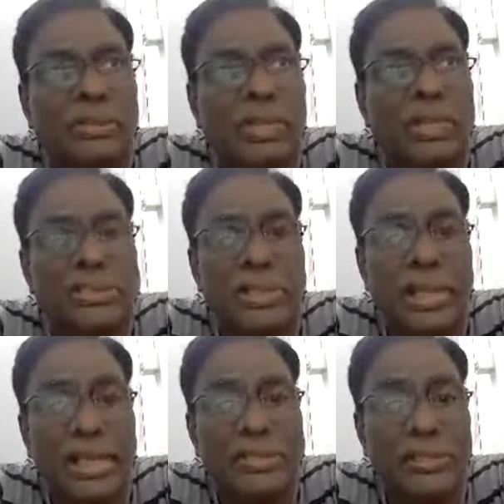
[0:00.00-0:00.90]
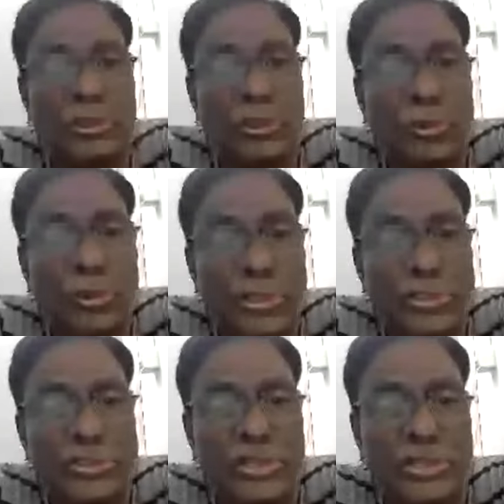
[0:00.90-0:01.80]
Elastin has unique
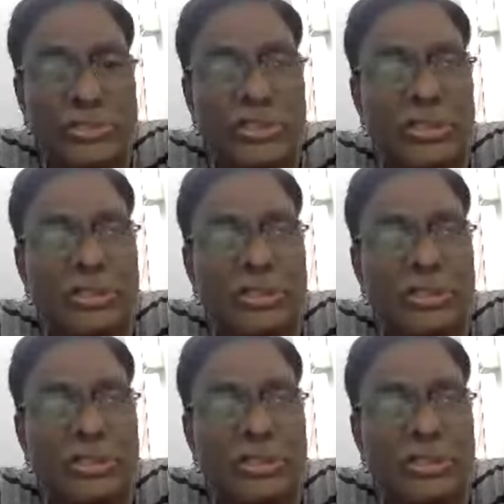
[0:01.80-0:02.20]
structure.